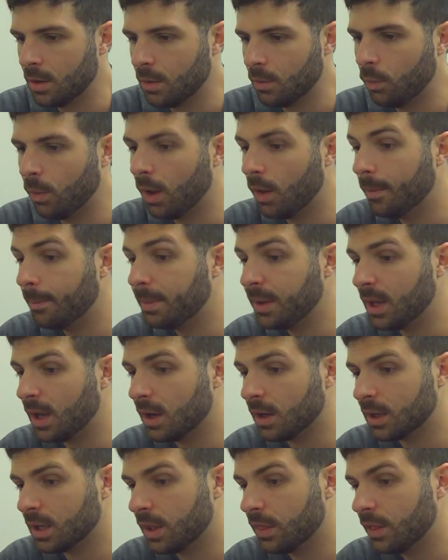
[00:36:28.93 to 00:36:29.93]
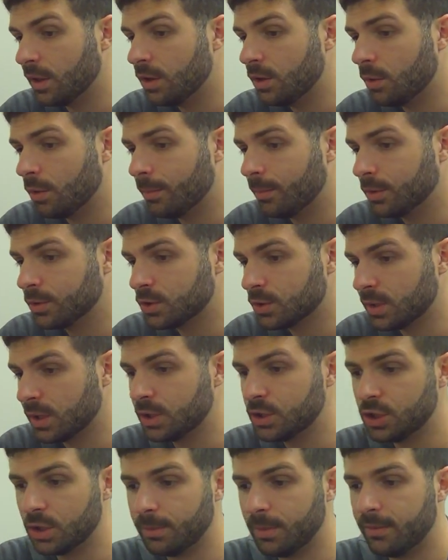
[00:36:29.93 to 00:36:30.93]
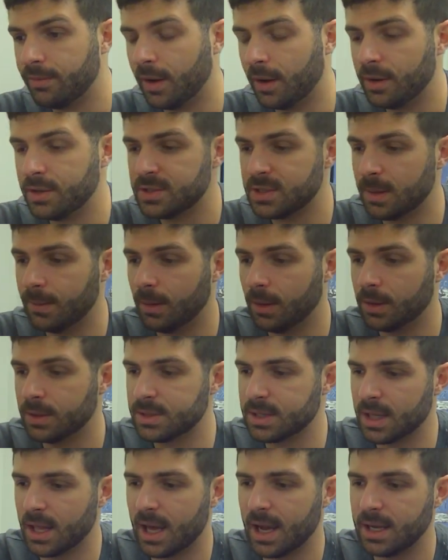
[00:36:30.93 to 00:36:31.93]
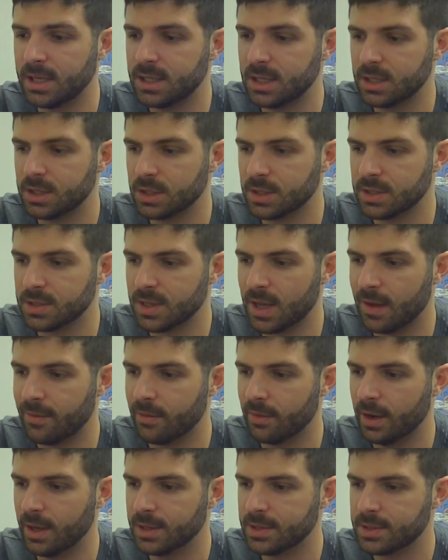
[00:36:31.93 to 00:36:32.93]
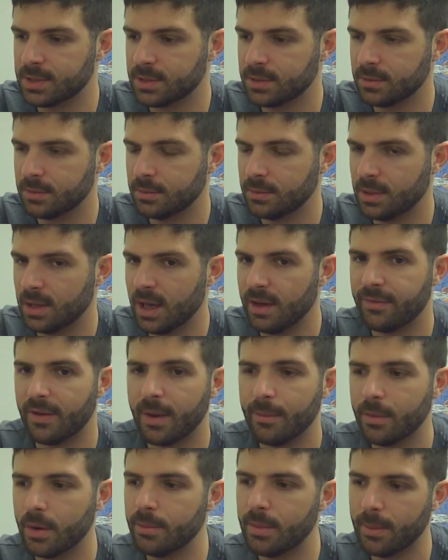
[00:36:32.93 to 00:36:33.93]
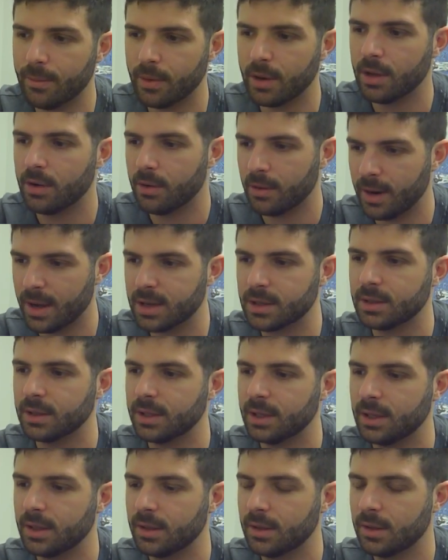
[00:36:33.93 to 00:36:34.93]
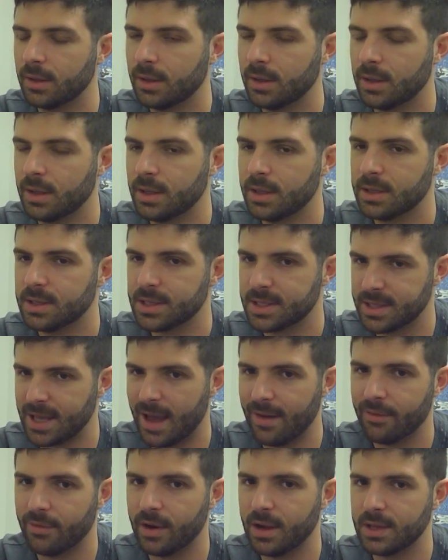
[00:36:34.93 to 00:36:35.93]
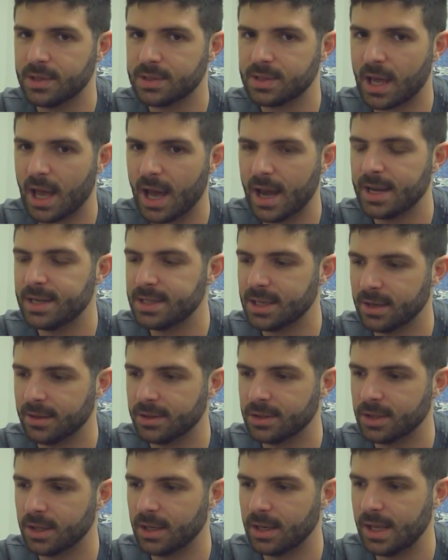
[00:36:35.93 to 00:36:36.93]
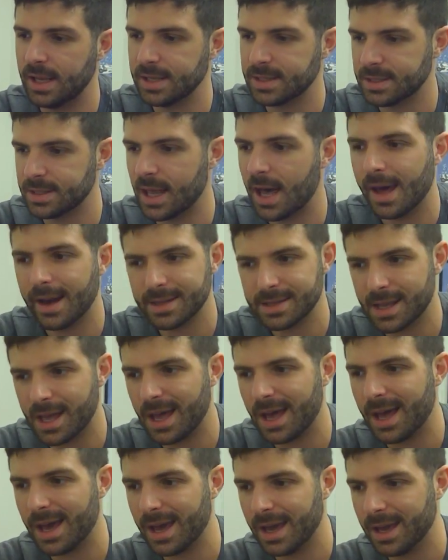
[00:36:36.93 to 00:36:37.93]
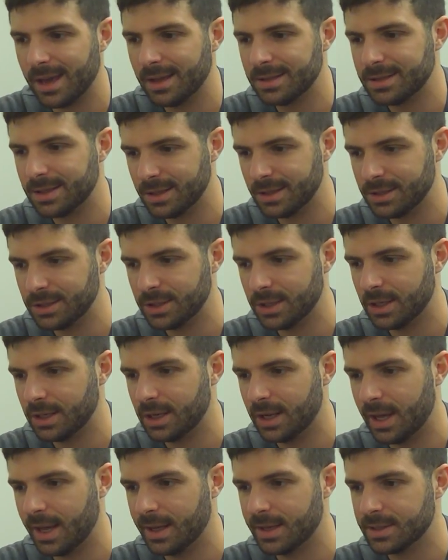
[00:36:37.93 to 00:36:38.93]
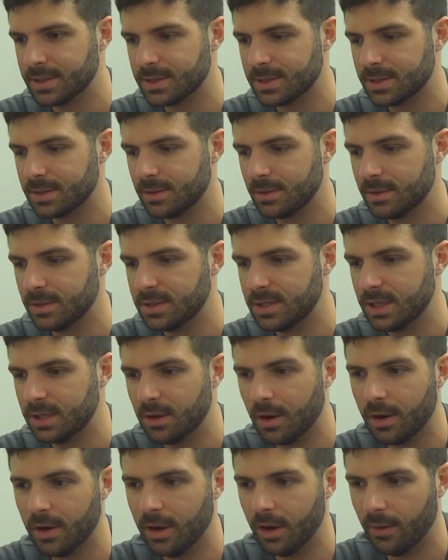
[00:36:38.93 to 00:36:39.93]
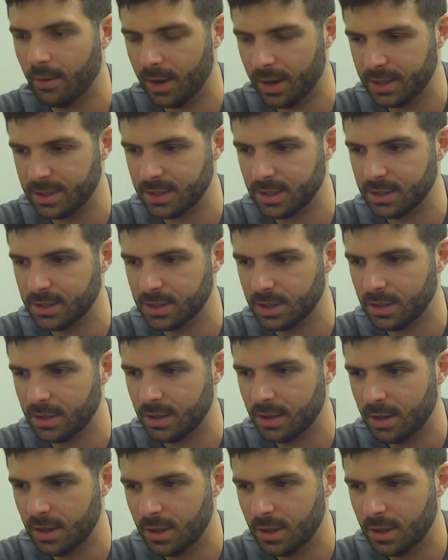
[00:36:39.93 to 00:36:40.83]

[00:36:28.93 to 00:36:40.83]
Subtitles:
Well, Bianca, the normal strings should be very similar to the high tension Zavres. If I'm remembering correctly, Zavres high tension is not as high tension as D'Addario high tension.